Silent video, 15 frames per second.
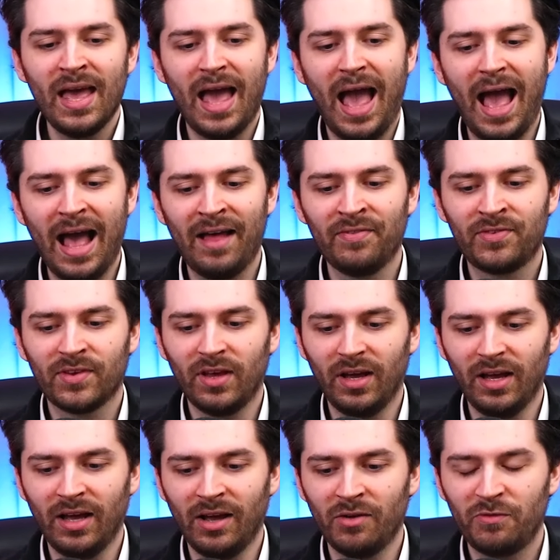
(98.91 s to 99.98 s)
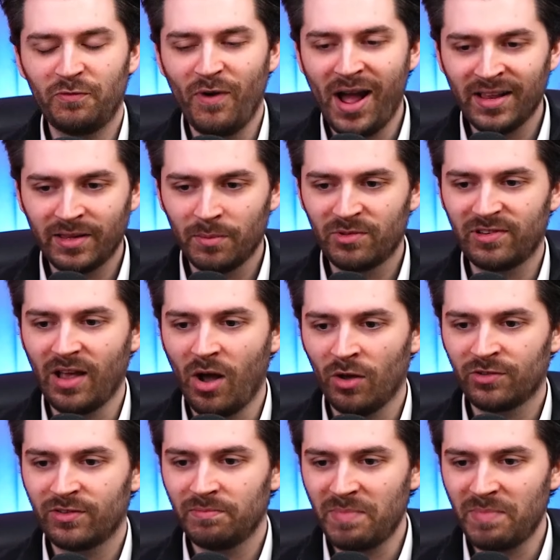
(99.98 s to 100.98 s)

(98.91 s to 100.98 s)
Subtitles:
and find themselves